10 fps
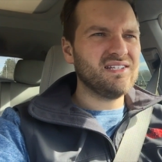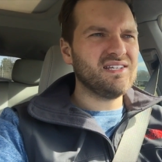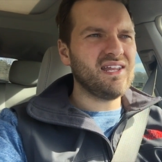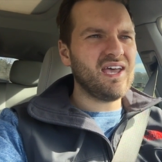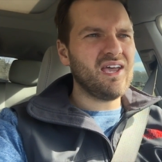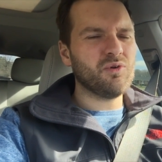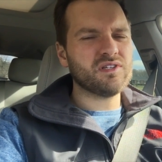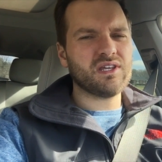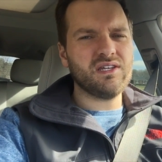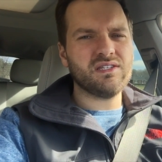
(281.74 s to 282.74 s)
today,
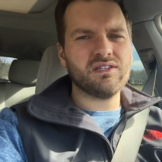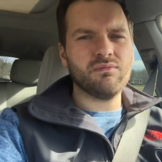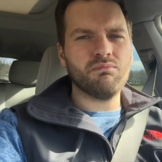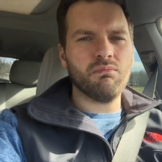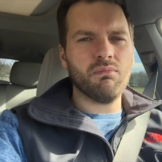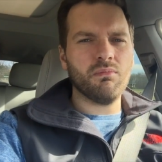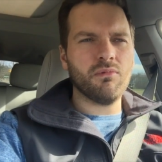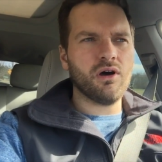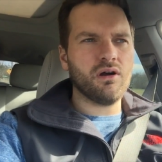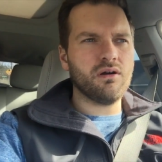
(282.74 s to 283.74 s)
worst case
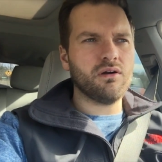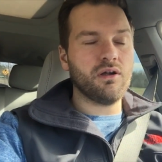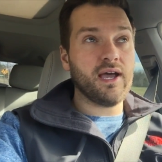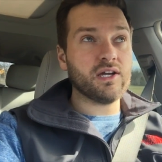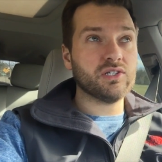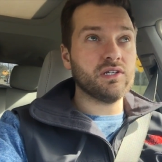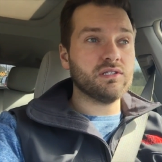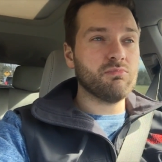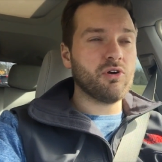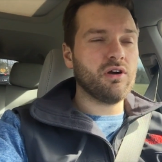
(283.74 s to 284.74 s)
tomorrow, actually
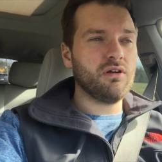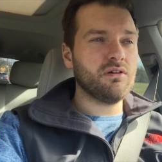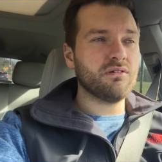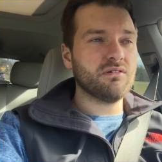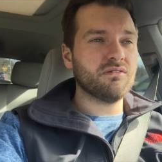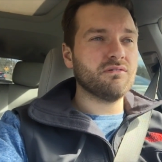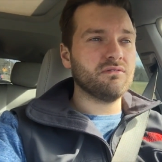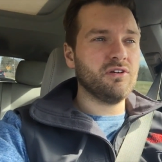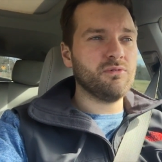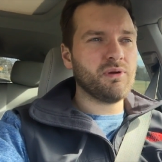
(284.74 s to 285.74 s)
tomorrow,
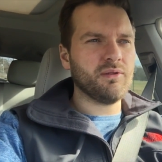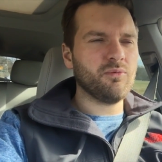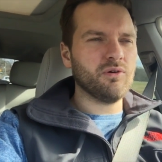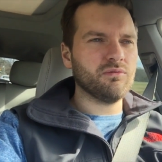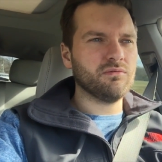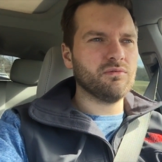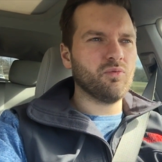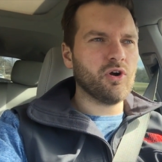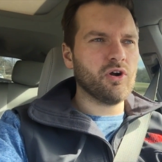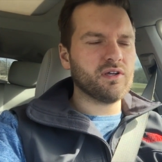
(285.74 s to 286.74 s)
no, probably won't
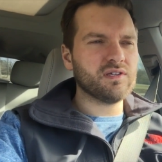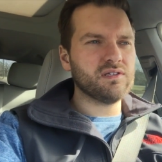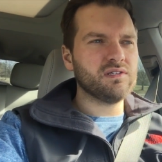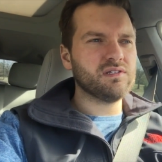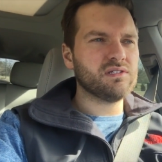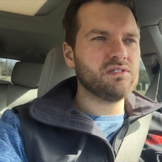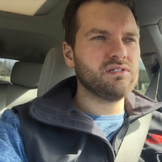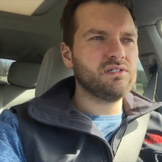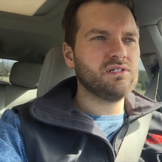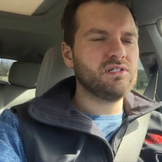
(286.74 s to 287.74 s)
work because,
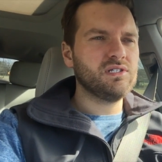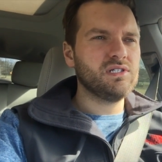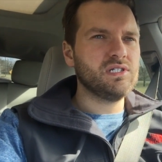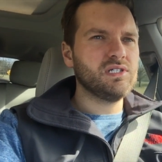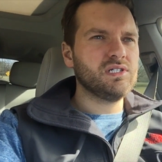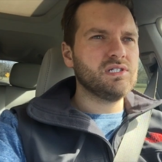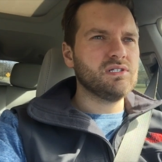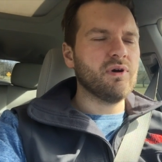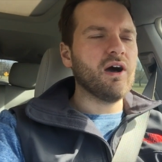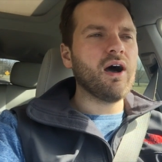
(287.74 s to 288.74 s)

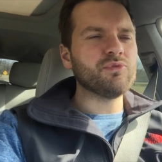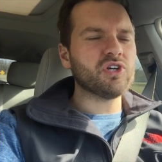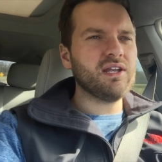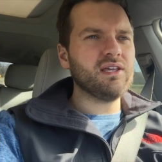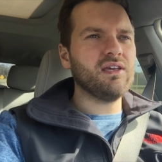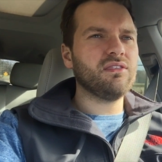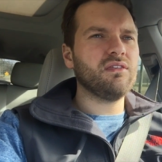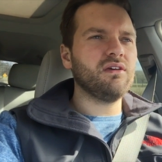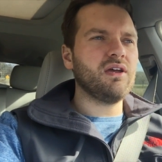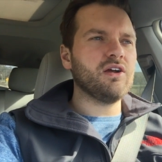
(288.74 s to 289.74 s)
well, I'm trying to get
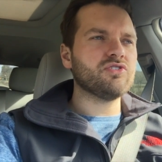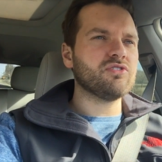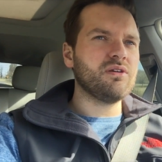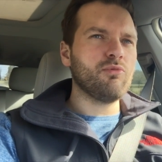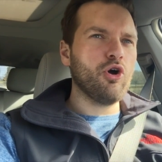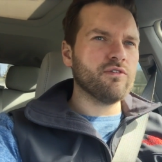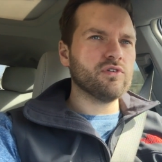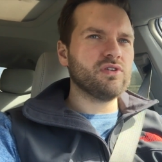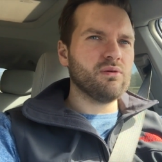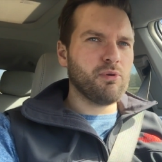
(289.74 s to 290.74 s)
the Airstream
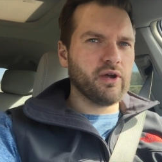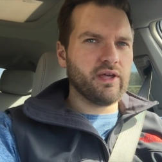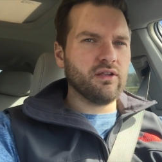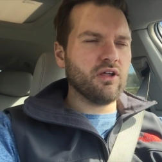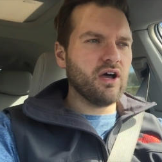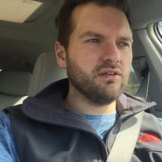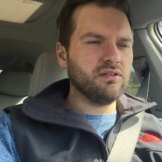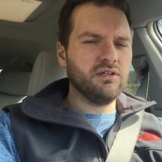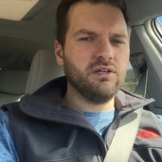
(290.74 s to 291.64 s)
over to the parking lot